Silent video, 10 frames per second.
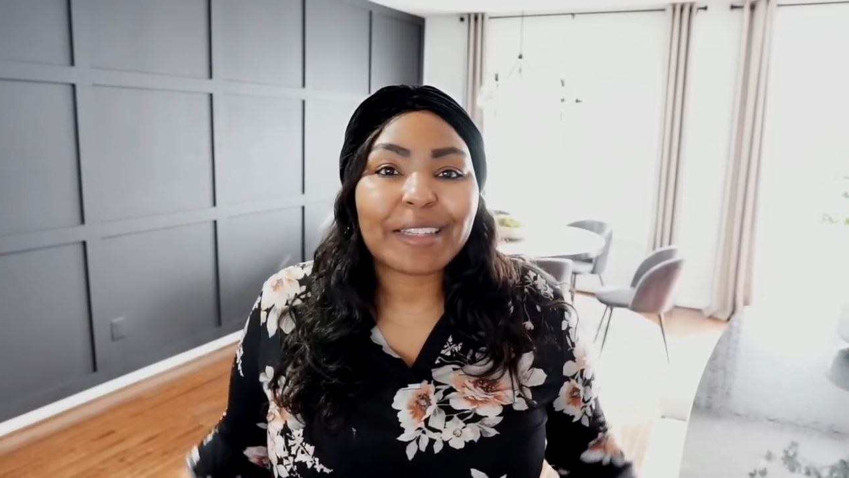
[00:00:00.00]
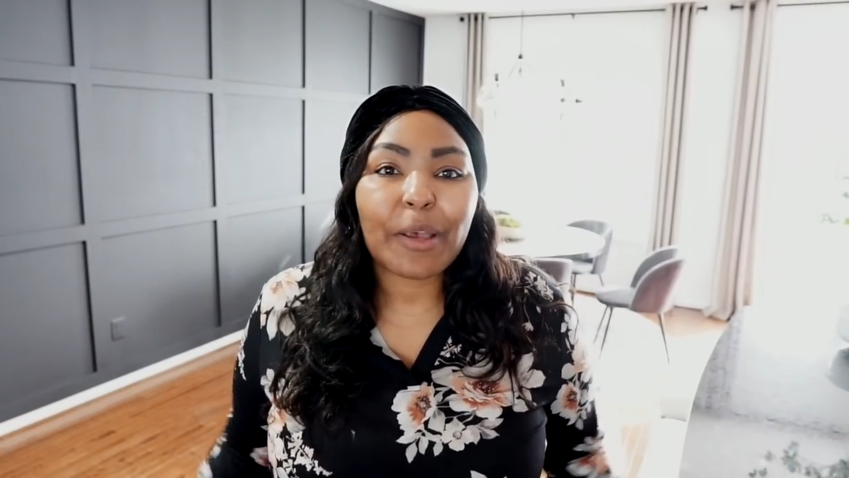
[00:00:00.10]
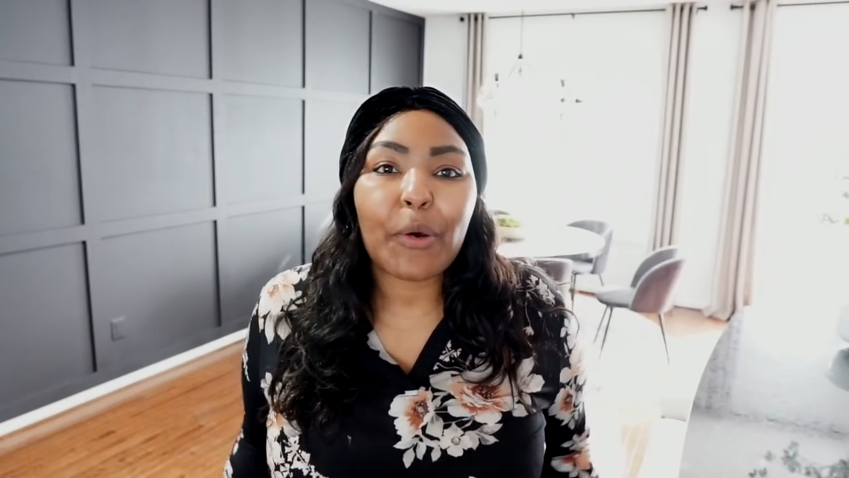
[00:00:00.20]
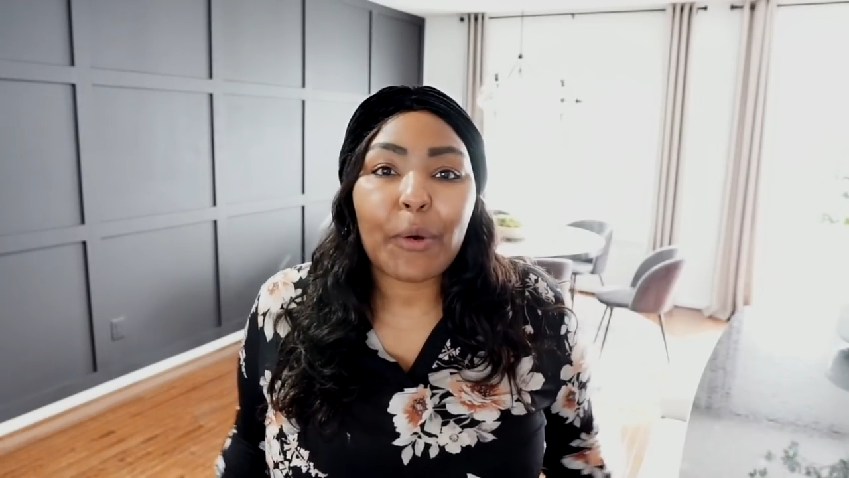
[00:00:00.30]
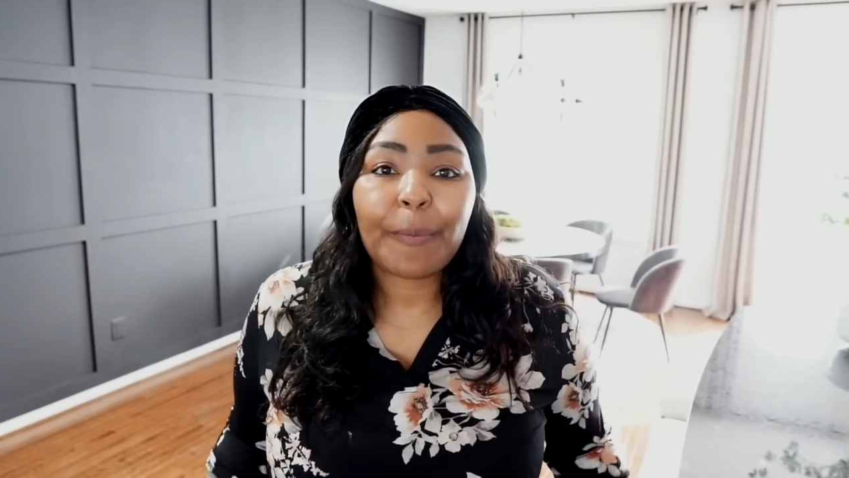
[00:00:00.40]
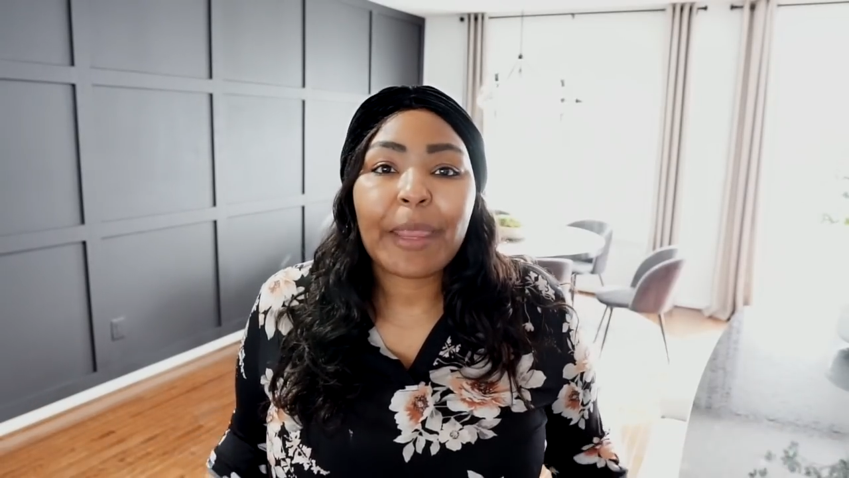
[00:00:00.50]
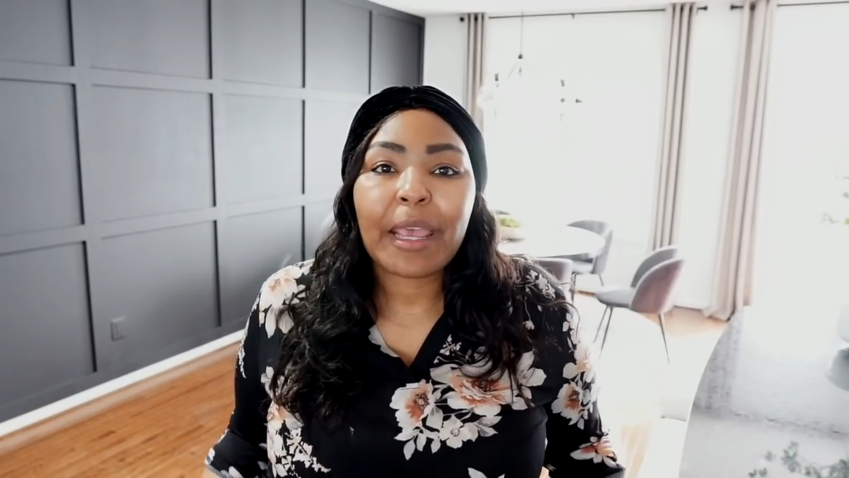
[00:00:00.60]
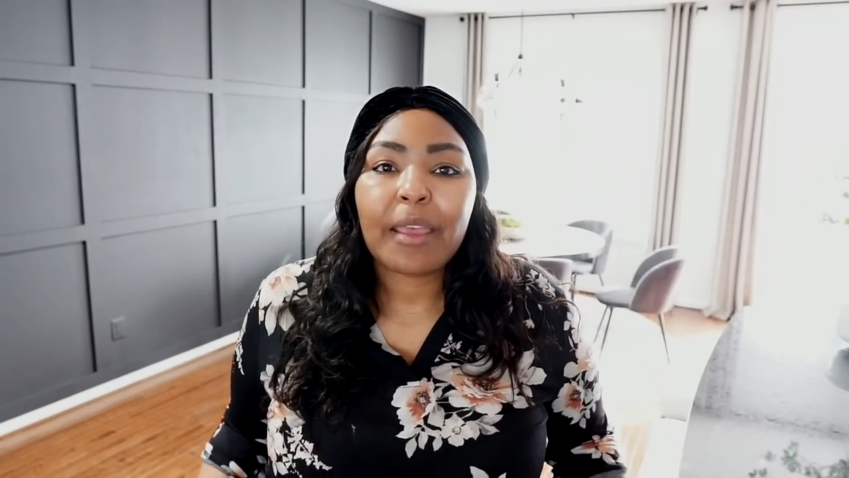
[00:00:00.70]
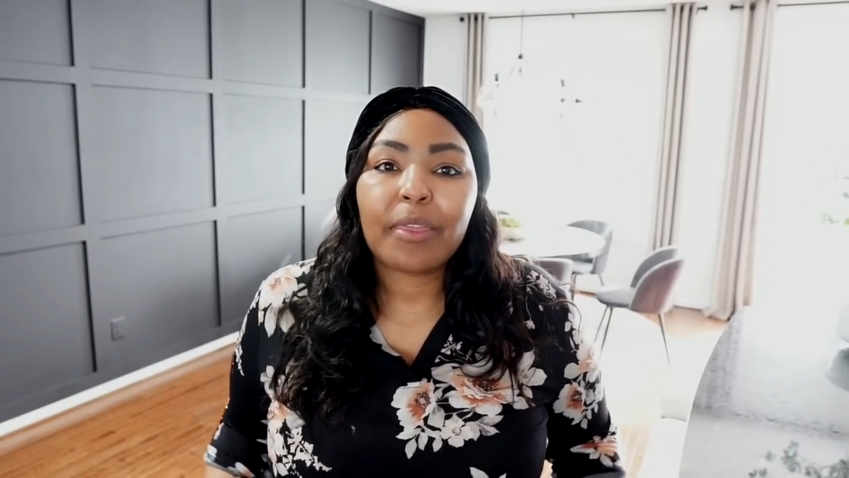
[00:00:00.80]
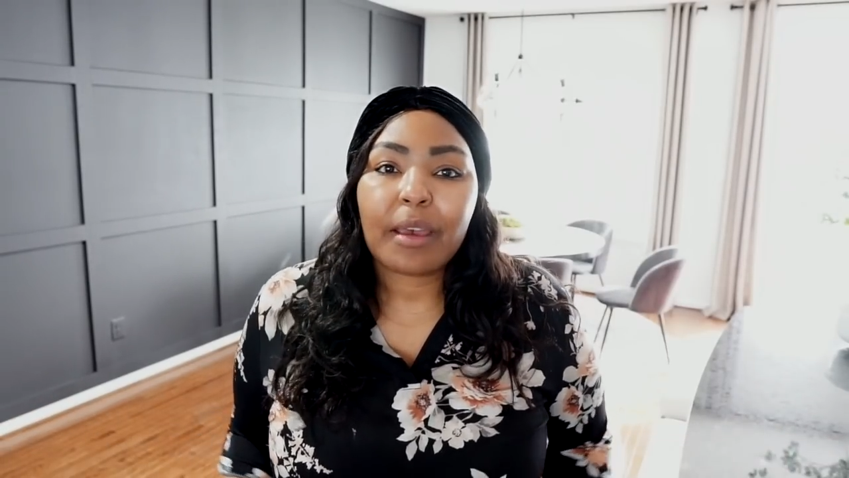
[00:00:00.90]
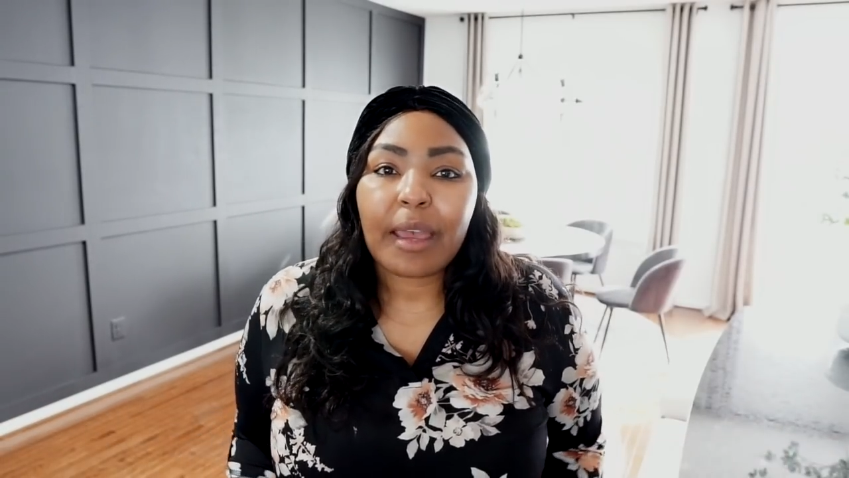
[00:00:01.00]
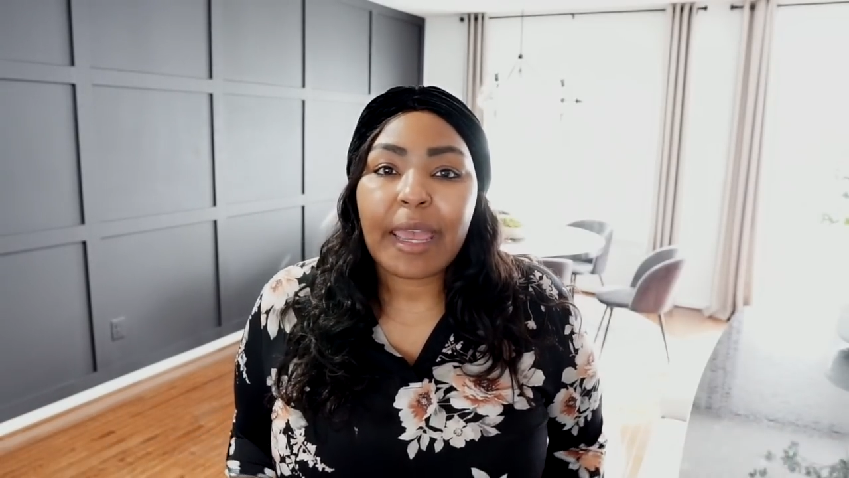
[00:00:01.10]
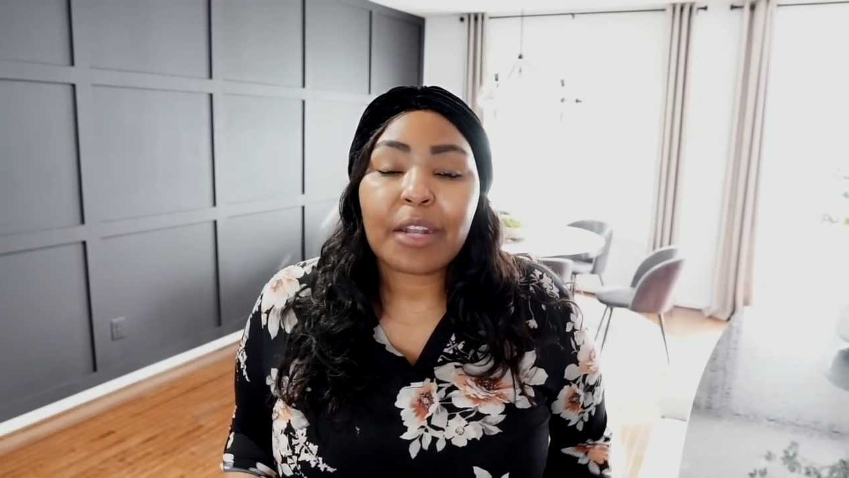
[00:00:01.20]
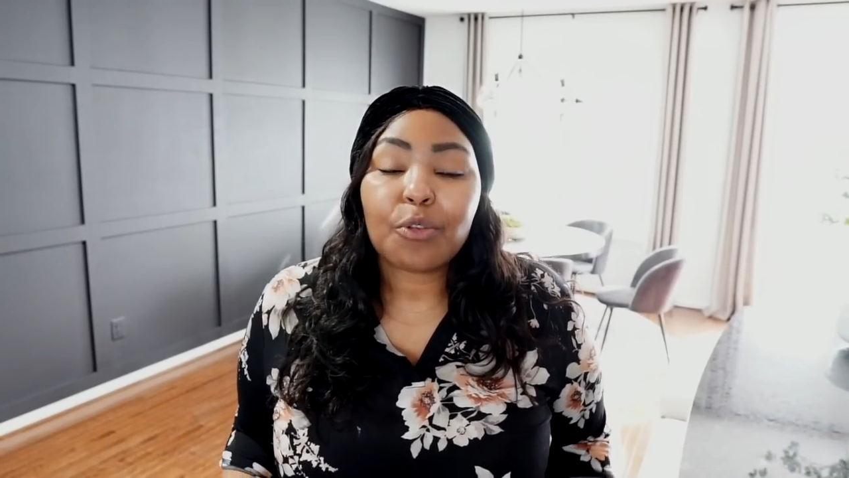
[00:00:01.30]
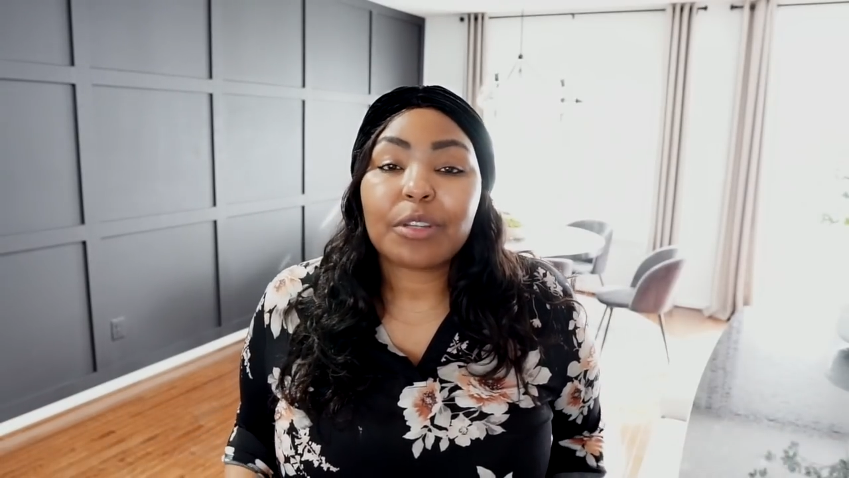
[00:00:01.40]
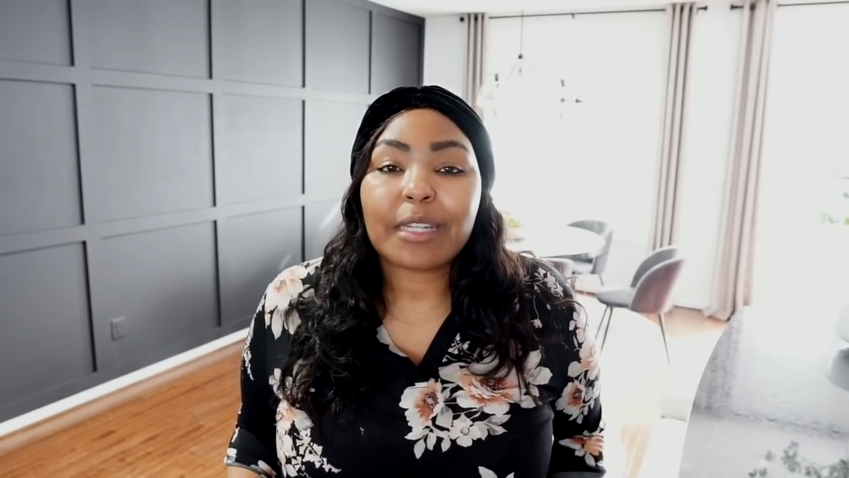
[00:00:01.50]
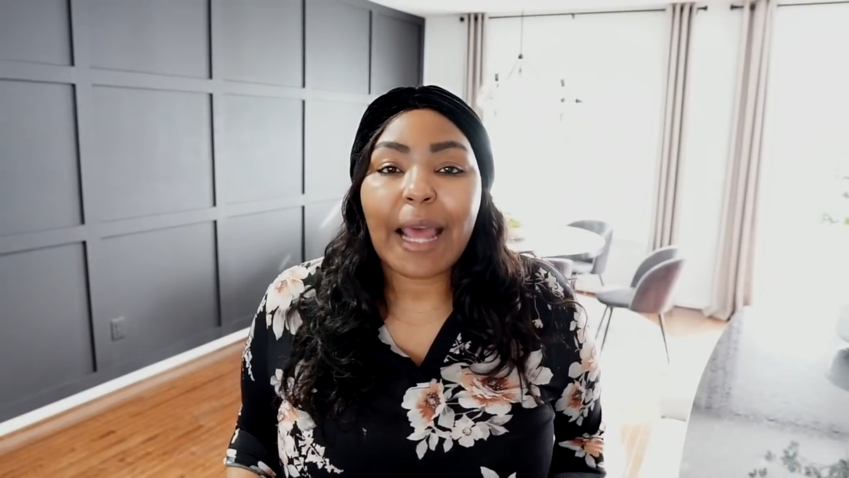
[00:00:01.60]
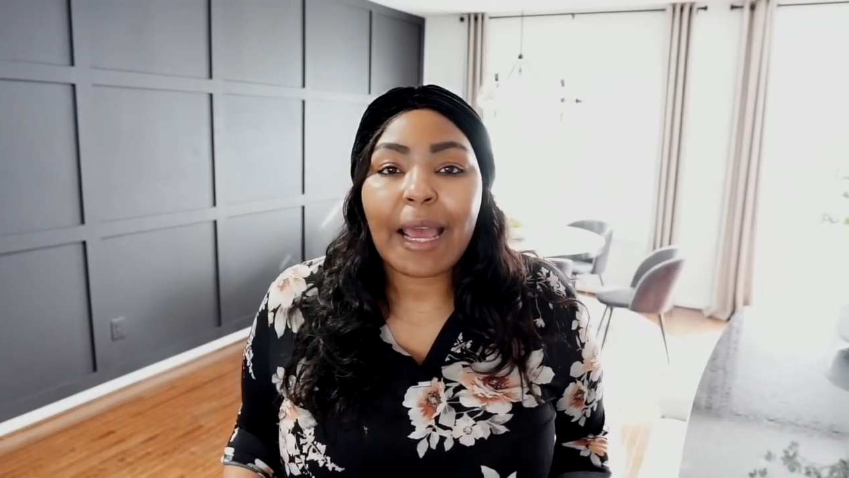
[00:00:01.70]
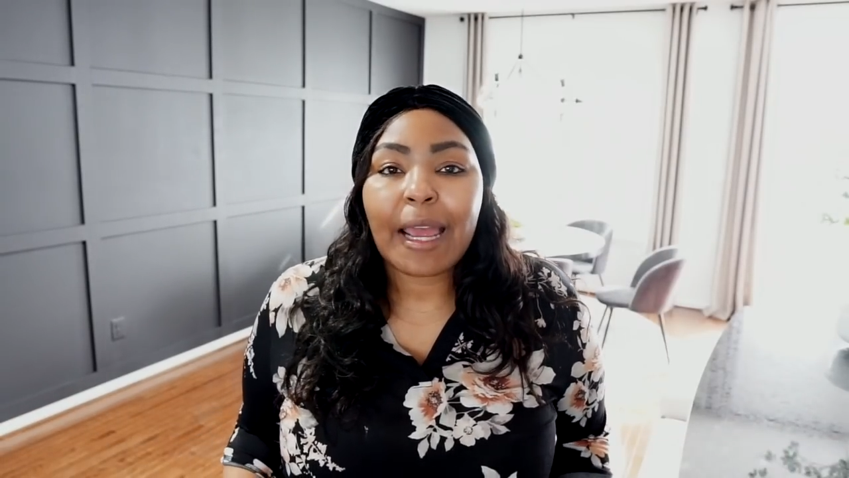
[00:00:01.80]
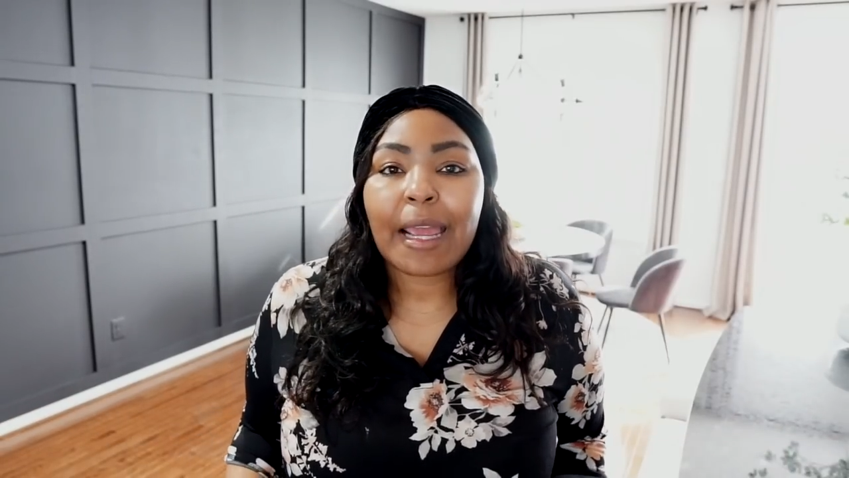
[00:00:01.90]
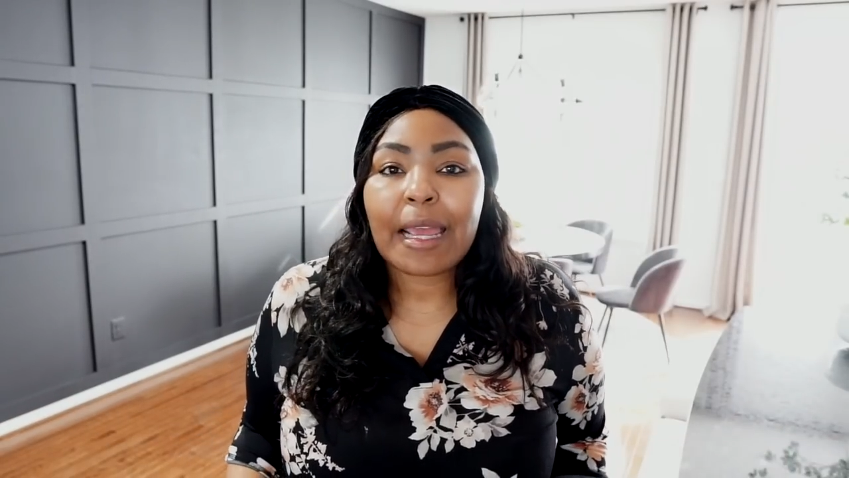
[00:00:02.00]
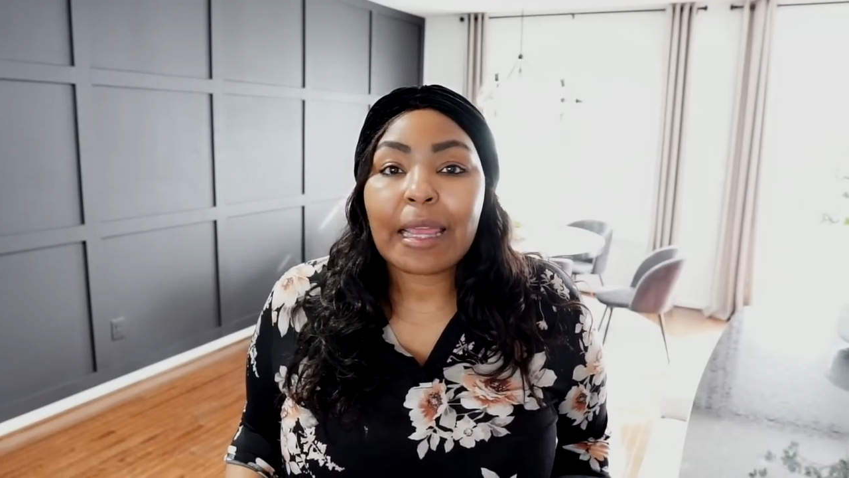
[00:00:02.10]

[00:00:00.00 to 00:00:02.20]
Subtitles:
So the handles that I